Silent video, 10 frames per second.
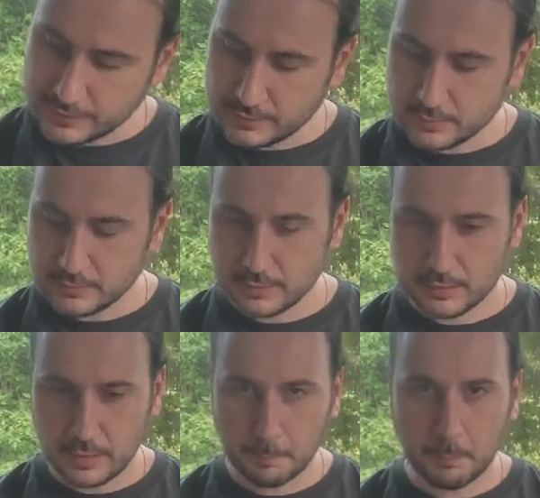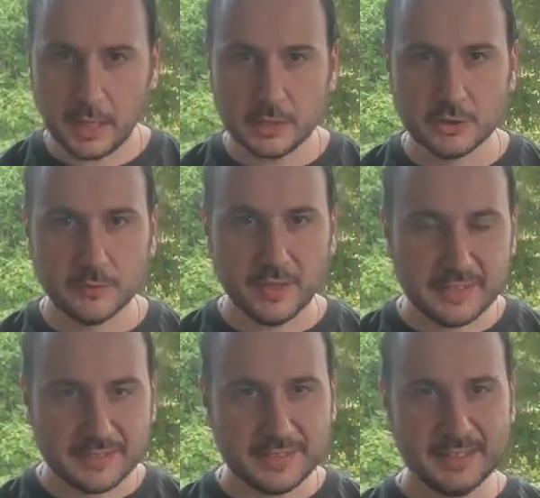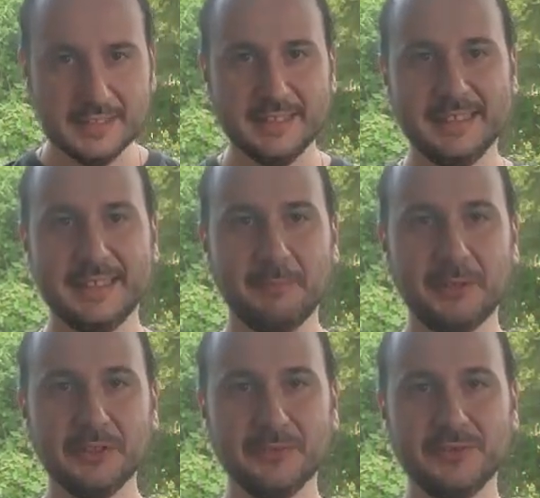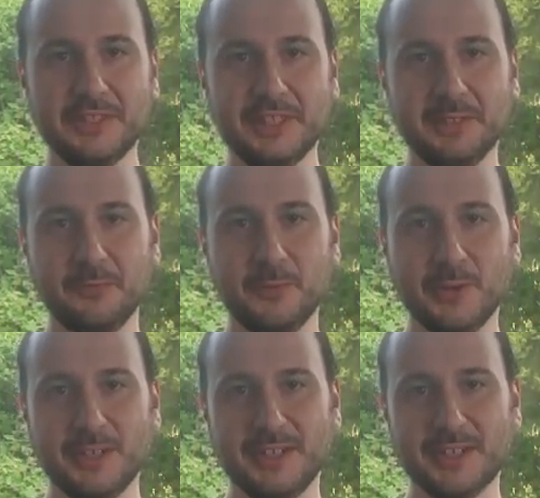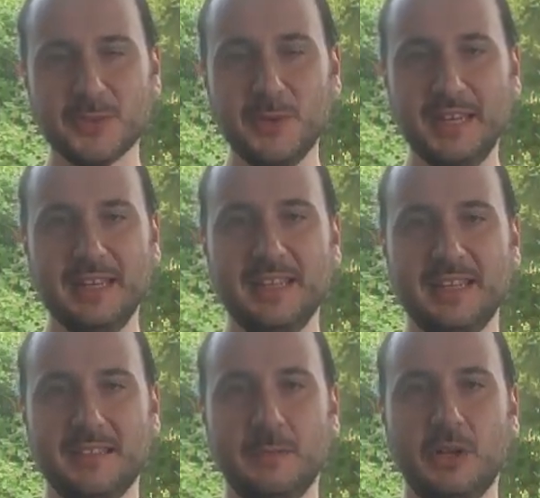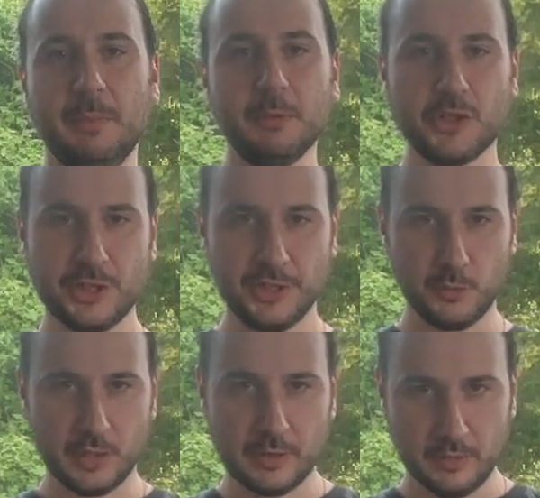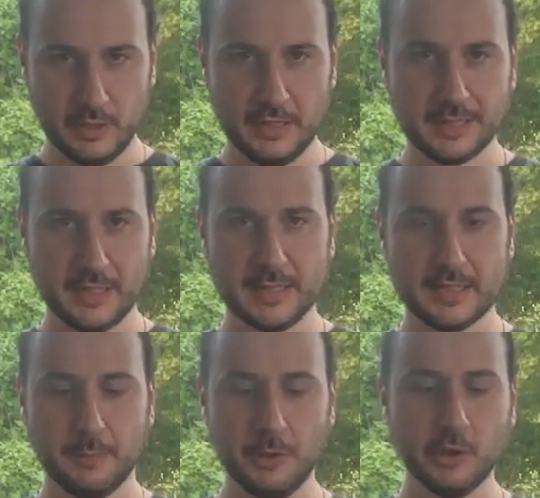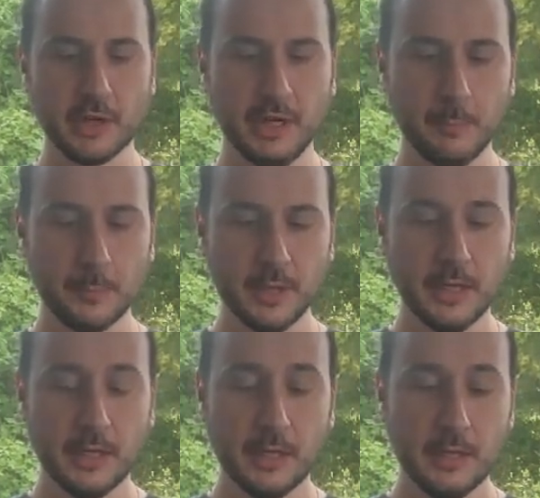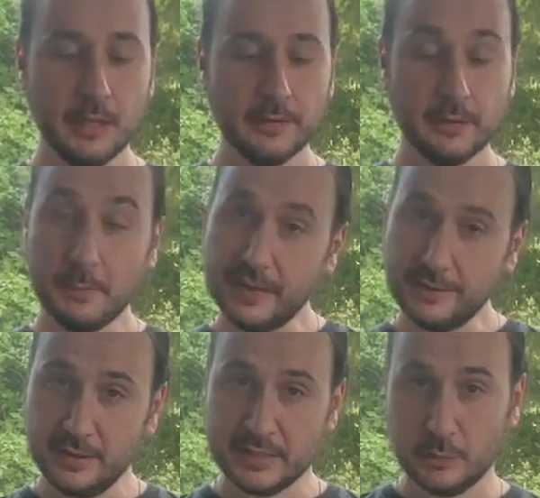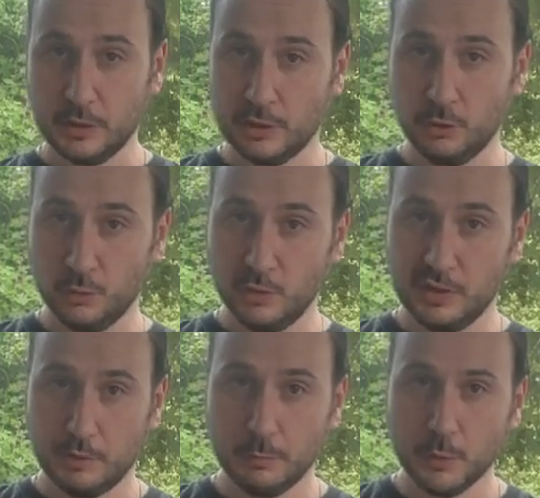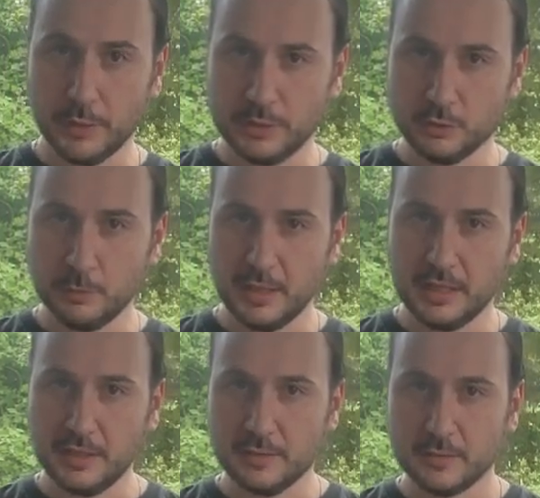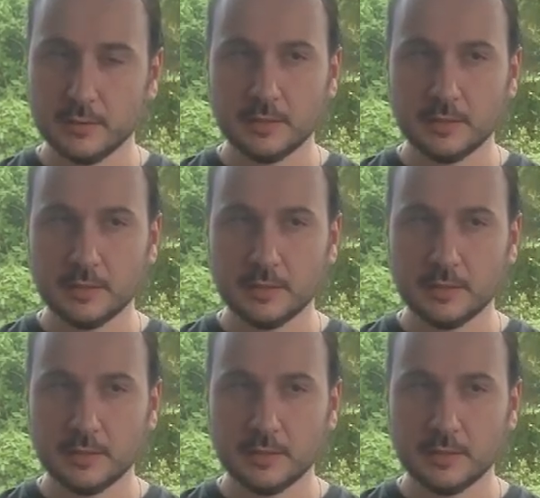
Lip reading: like a part of drinking pu'er in this way is about appreciating whatever it is that ends up in your cup. There are many things that we can do with our brewing to make it.